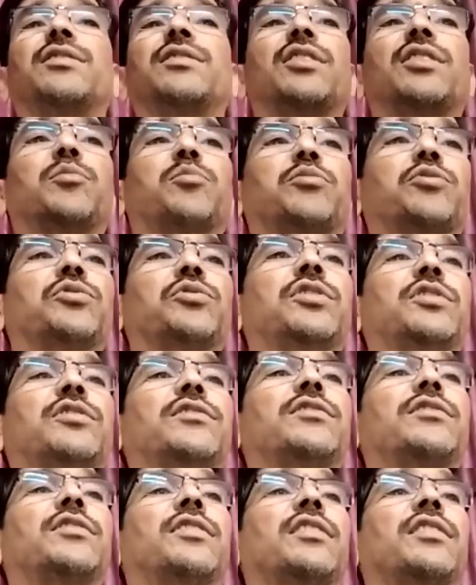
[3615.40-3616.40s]
up to
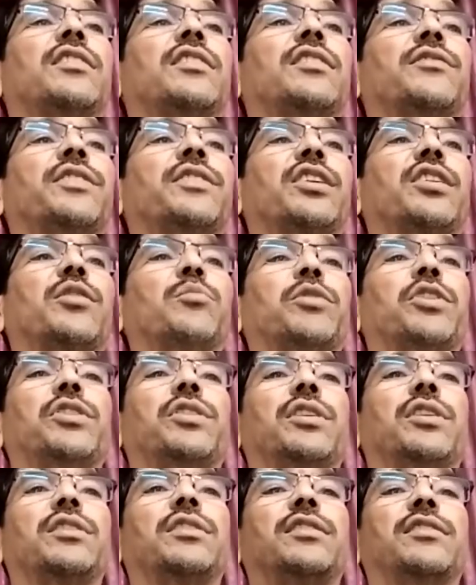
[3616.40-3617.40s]
this, we
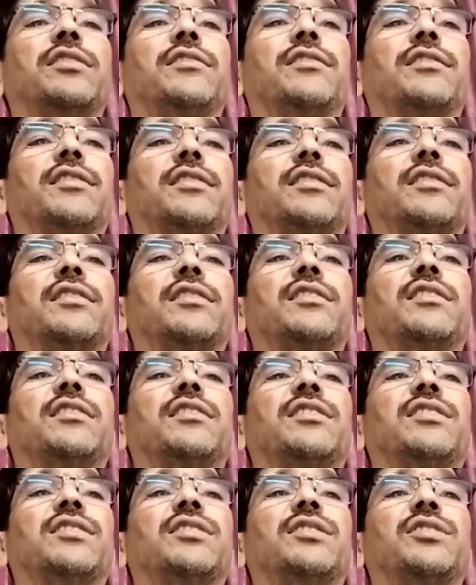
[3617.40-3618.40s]
completed this
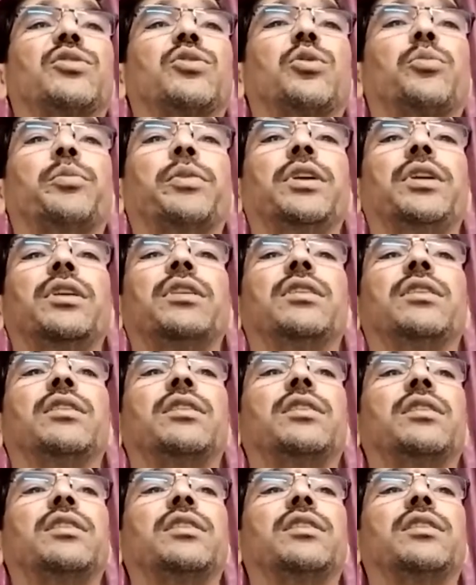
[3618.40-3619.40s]
topic
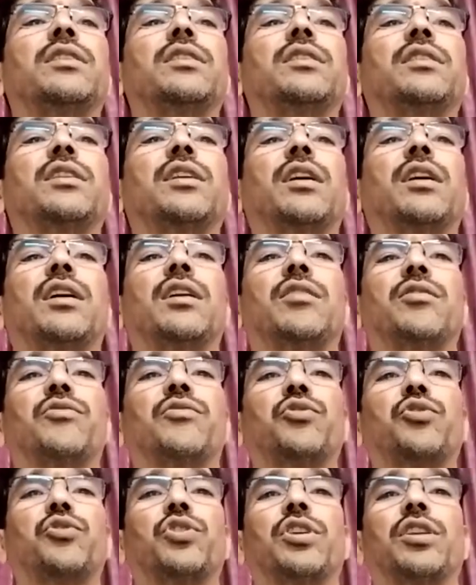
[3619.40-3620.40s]

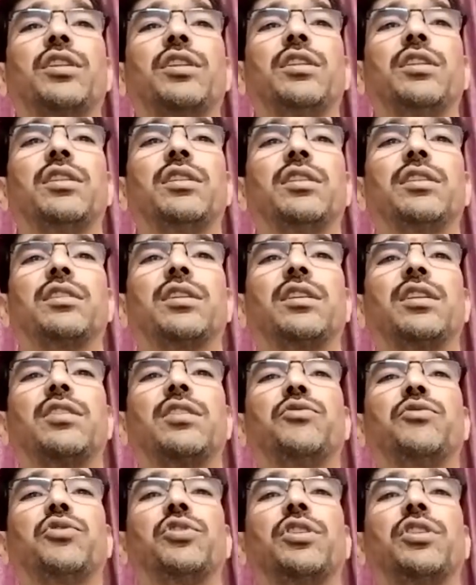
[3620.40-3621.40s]
14,
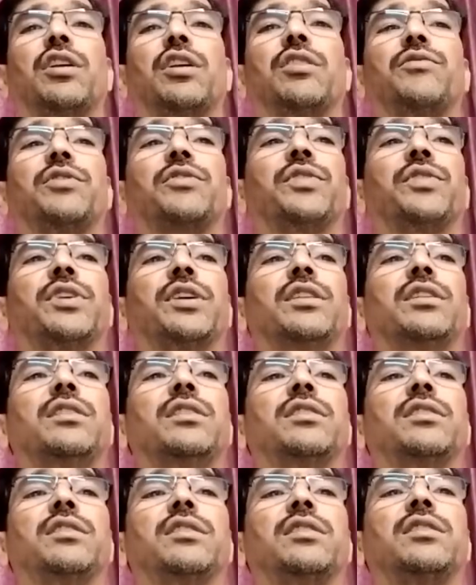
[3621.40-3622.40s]
13, 14, and 15.
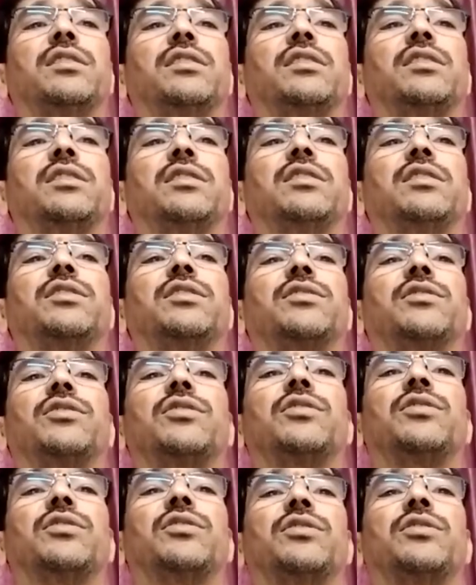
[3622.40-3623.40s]

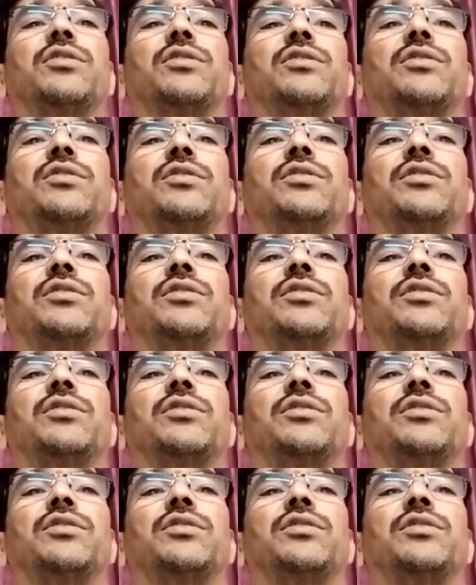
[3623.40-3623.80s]
So